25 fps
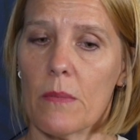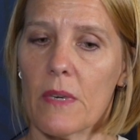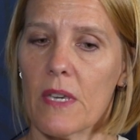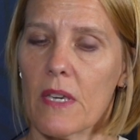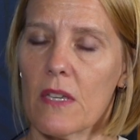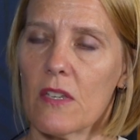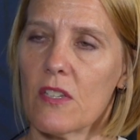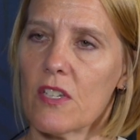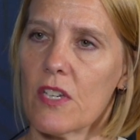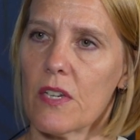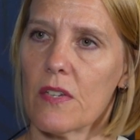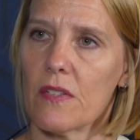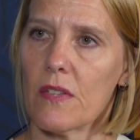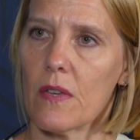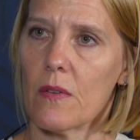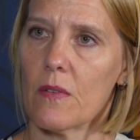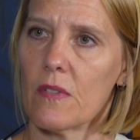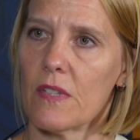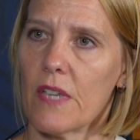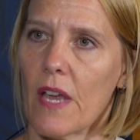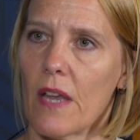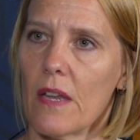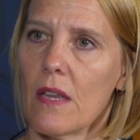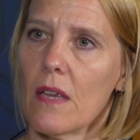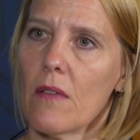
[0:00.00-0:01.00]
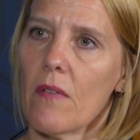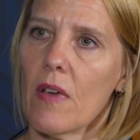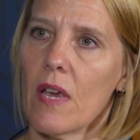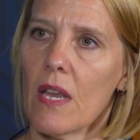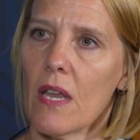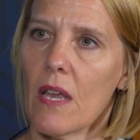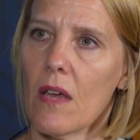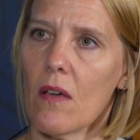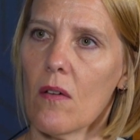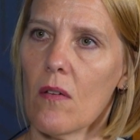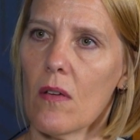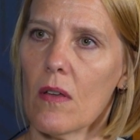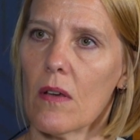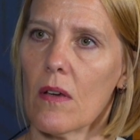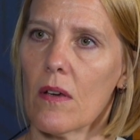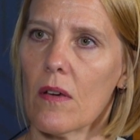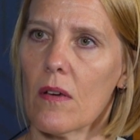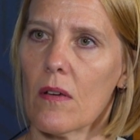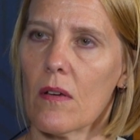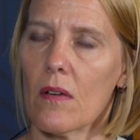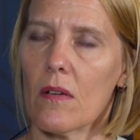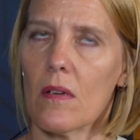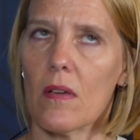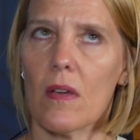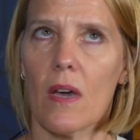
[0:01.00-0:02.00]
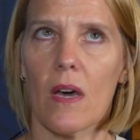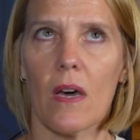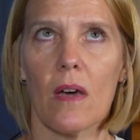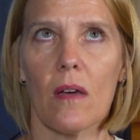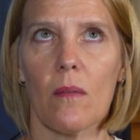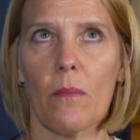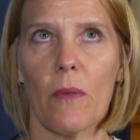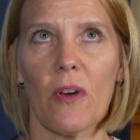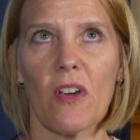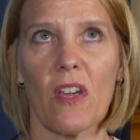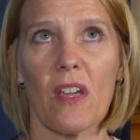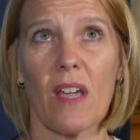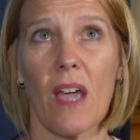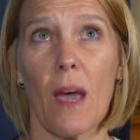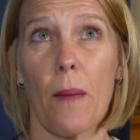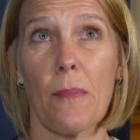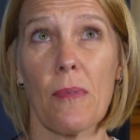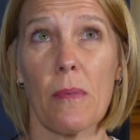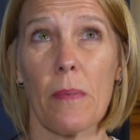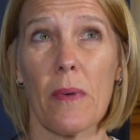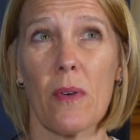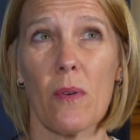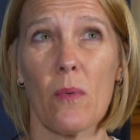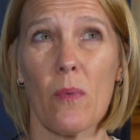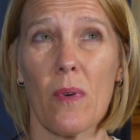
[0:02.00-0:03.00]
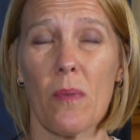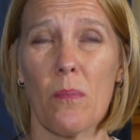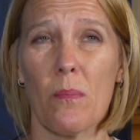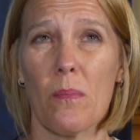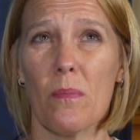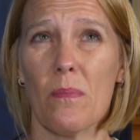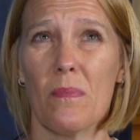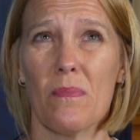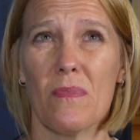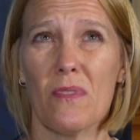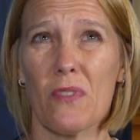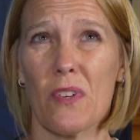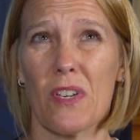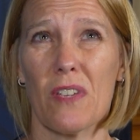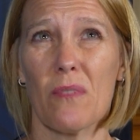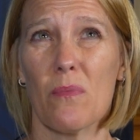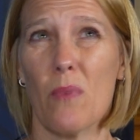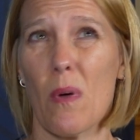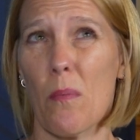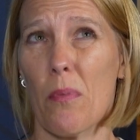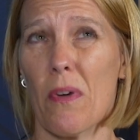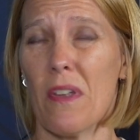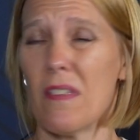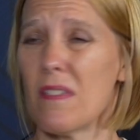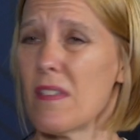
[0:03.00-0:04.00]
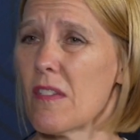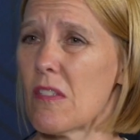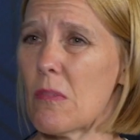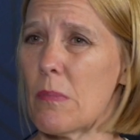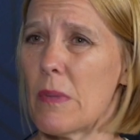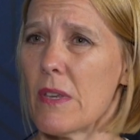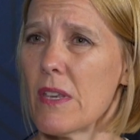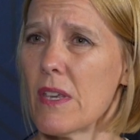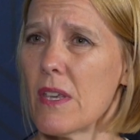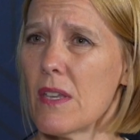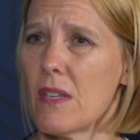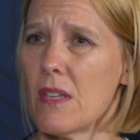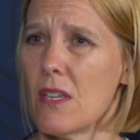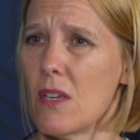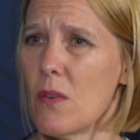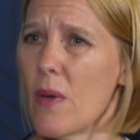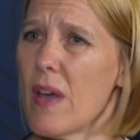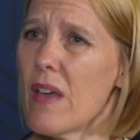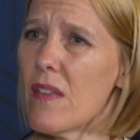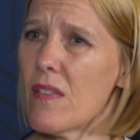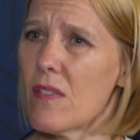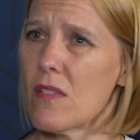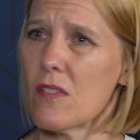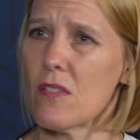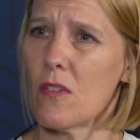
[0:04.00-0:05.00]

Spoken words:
million shares outstanding right now, and our market cap's about 1.6 billion US,